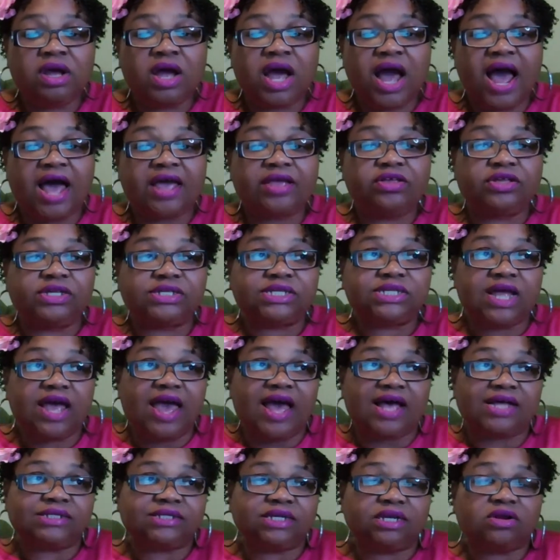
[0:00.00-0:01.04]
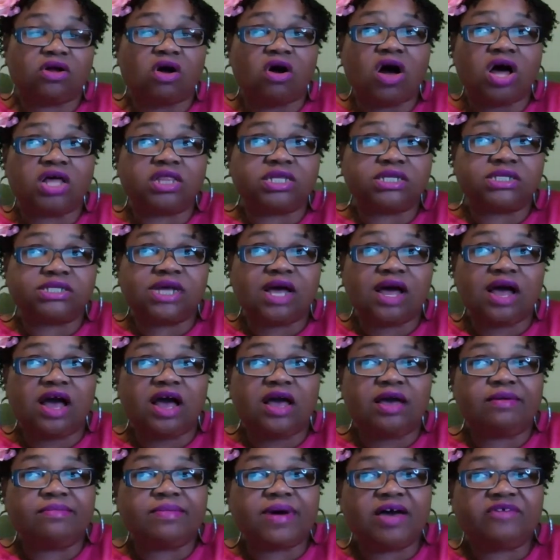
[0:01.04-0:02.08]
I used to ask that all the
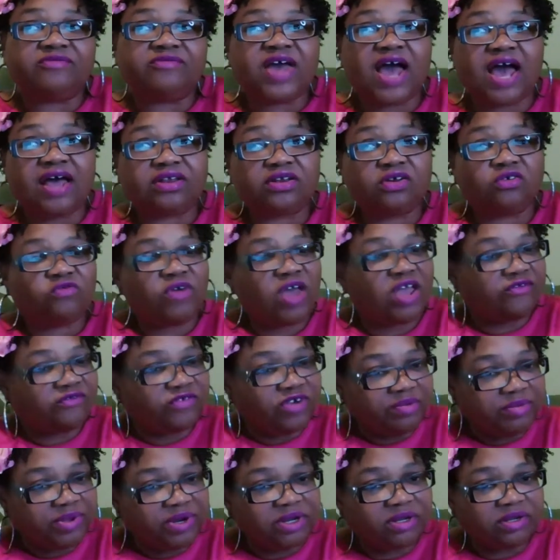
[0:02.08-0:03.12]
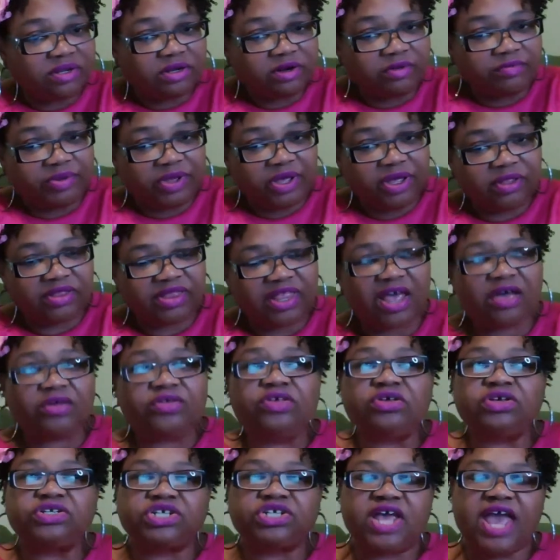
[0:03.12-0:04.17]
time. I've gotten away from it a little bit. They'll
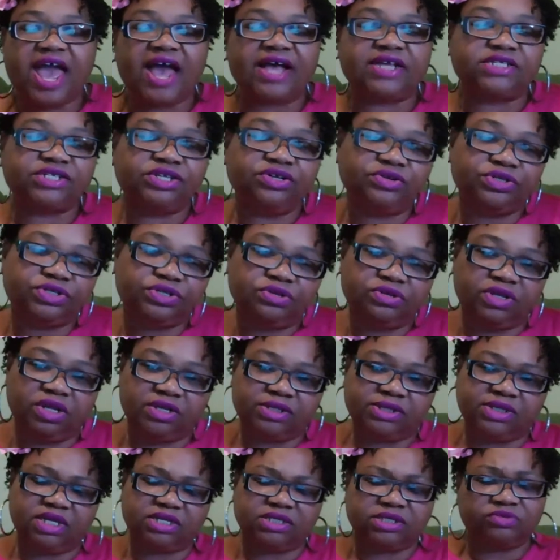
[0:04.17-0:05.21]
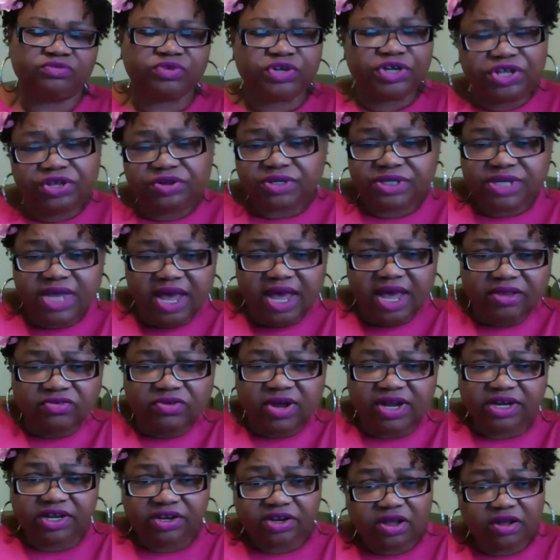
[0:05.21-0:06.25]
usually ask you too. They'll say, So, what do you take? Do
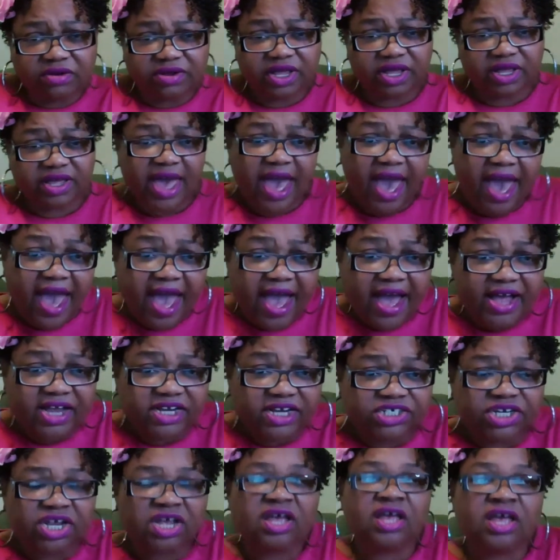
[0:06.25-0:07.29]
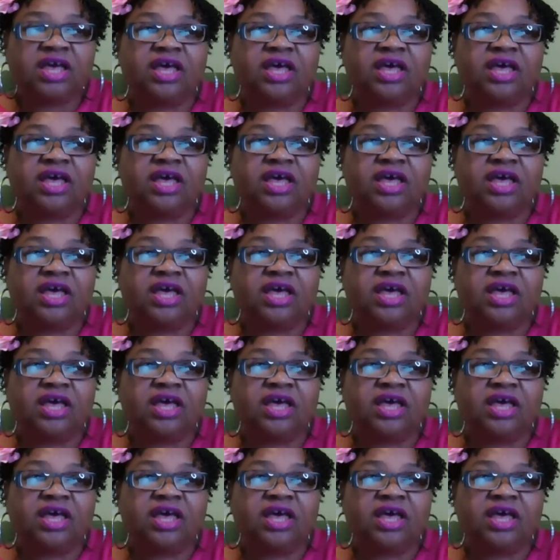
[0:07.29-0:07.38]
I need to go get cash?